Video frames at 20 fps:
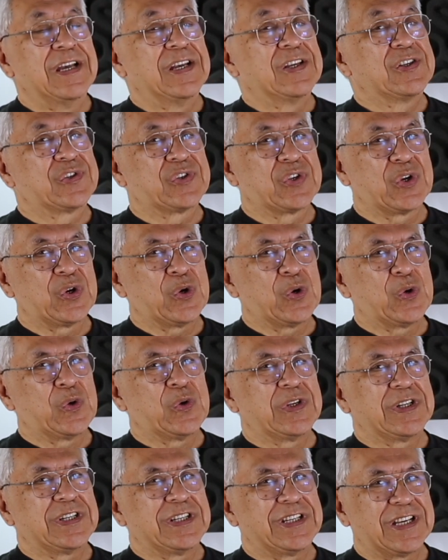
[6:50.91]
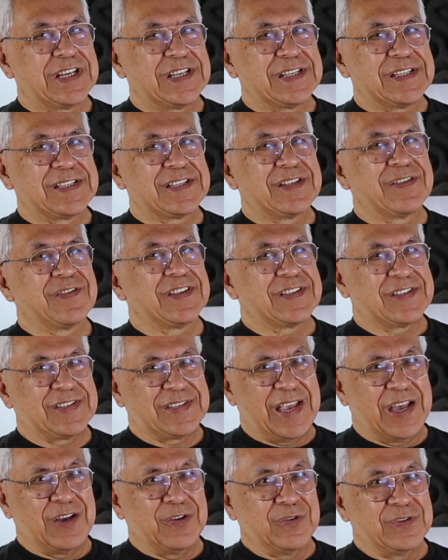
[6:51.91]
so does the
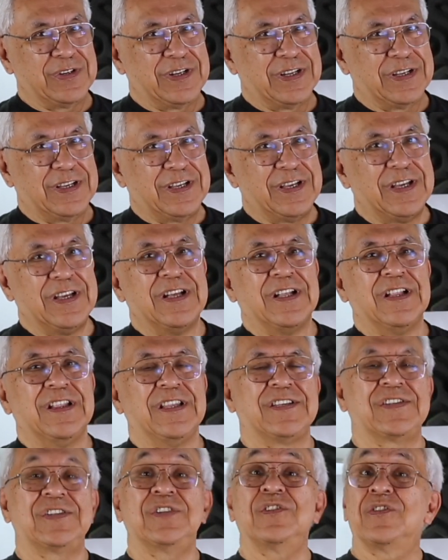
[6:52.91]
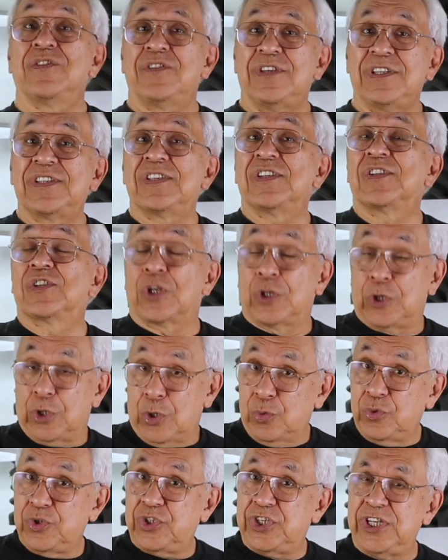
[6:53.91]
sound. Listen to this, it's a
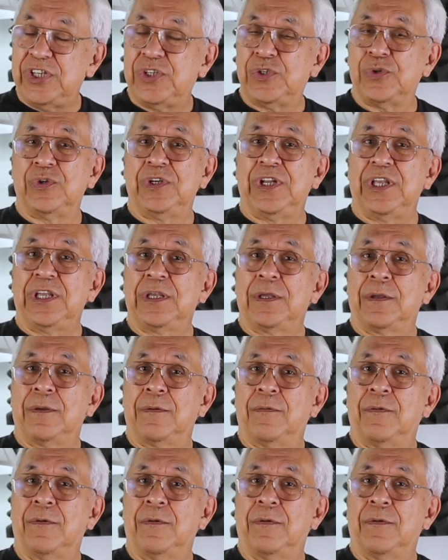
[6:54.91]
low G tuning.